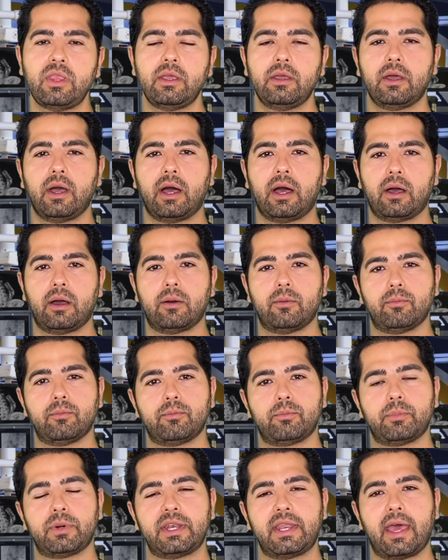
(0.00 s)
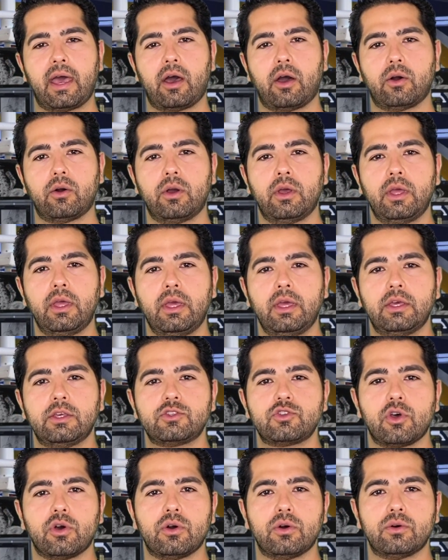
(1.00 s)
But now,
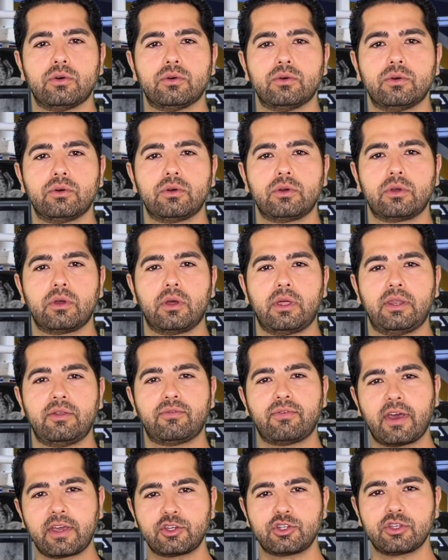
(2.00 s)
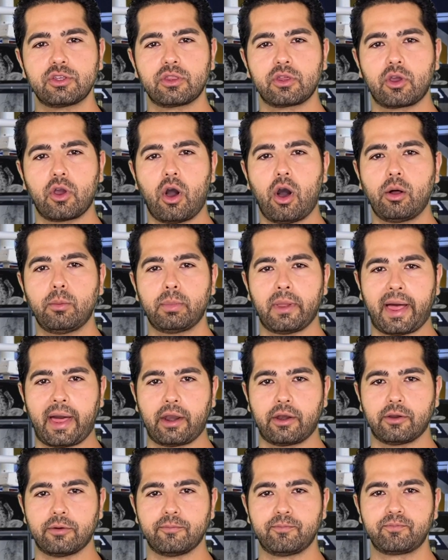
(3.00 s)
so an infection of the
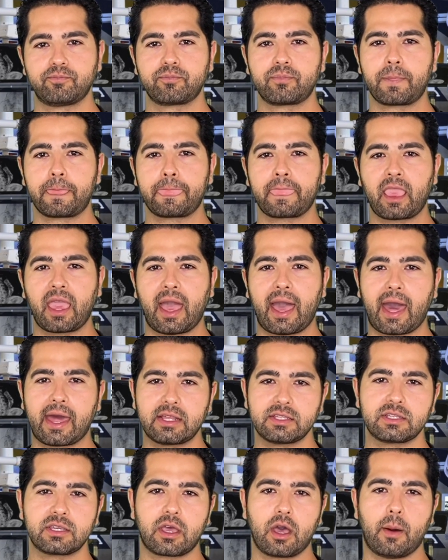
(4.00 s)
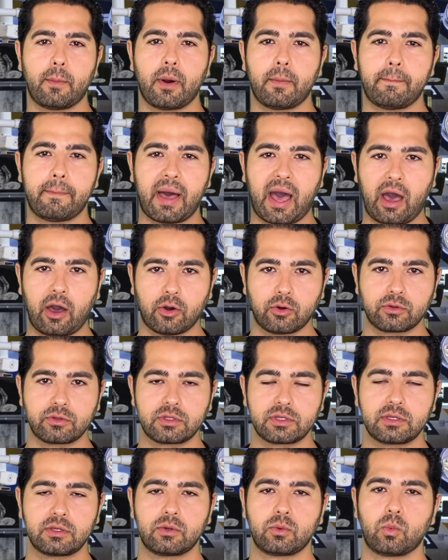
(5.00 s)
gallbladder, how does it come about?
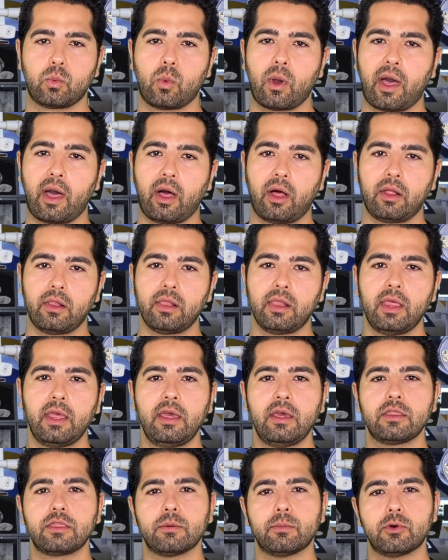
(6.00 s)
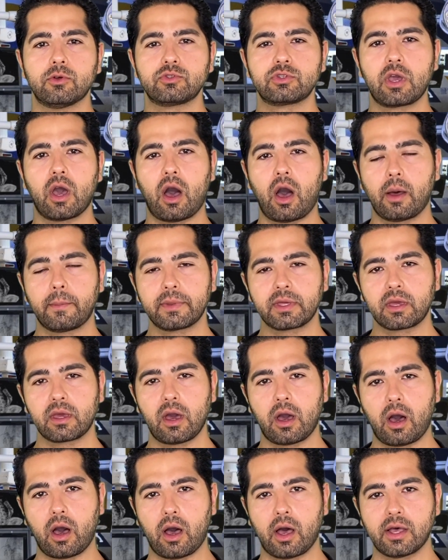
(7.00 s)
Well, the most common
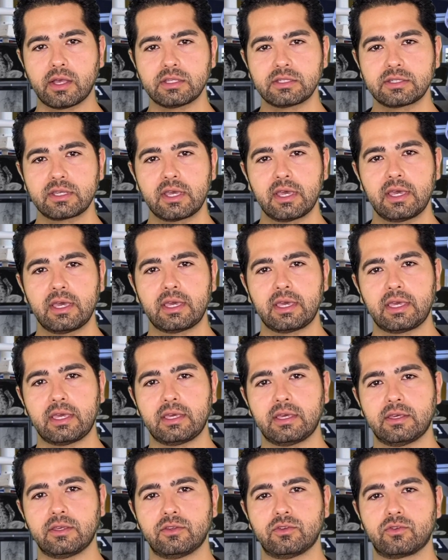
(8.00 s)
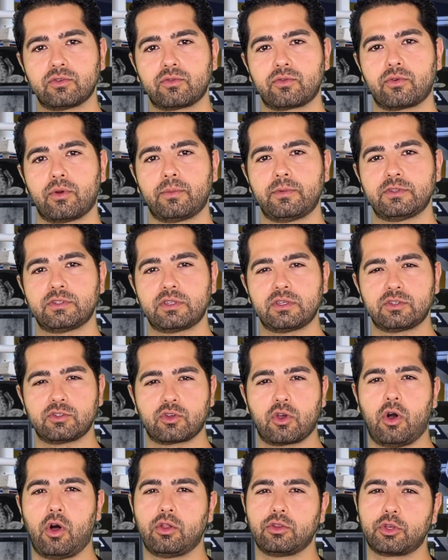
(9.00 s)
cause is from these things
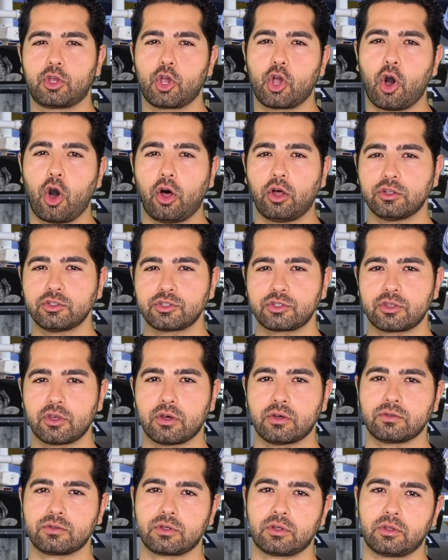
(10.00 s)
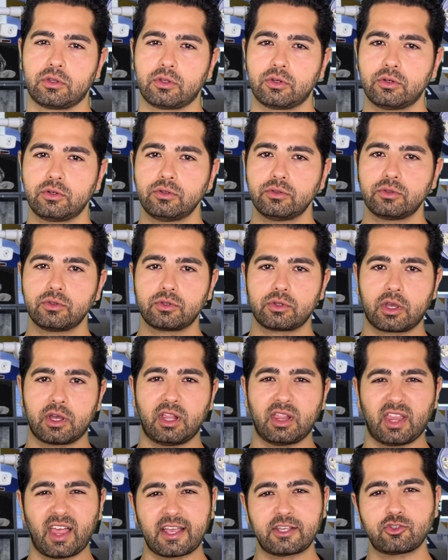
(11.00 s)
called gallstones. They're little
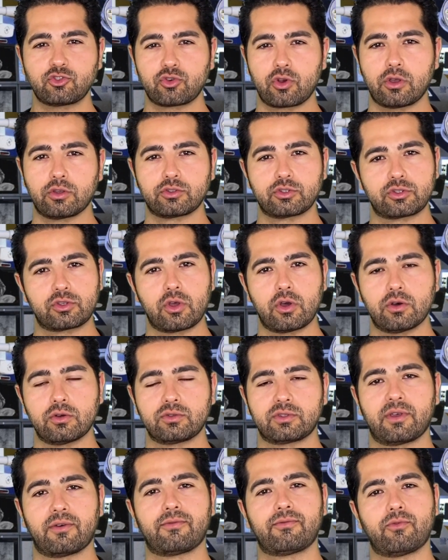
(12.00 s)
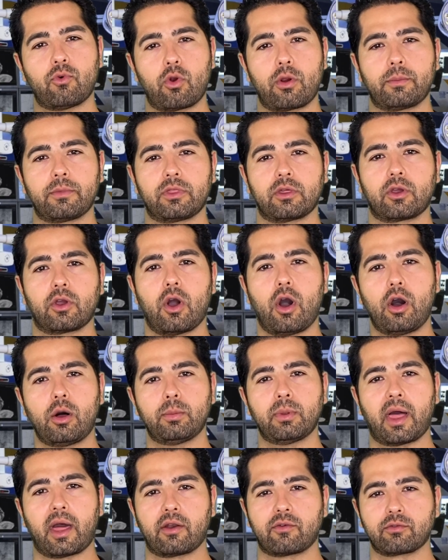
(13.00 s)
cholesterol stones that form in the
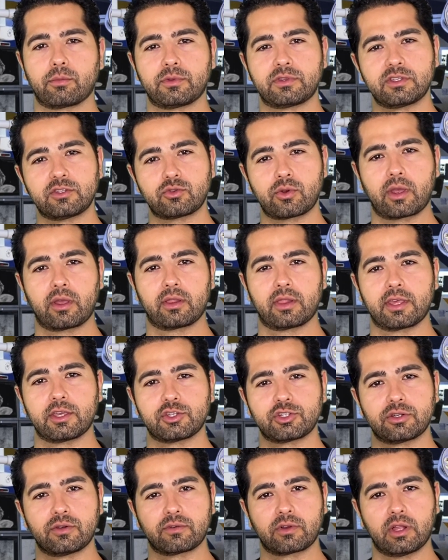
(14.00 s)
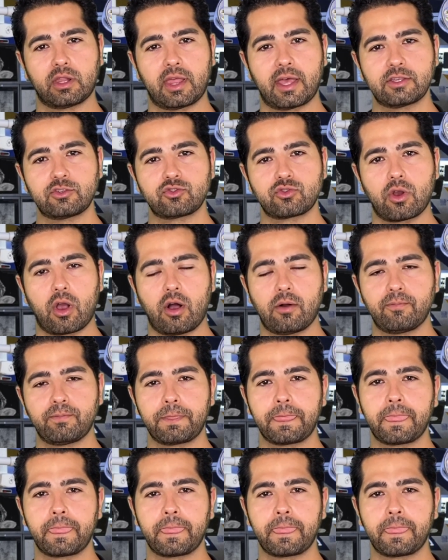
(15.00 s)
gallbladder from a dysregulation of cholesterol.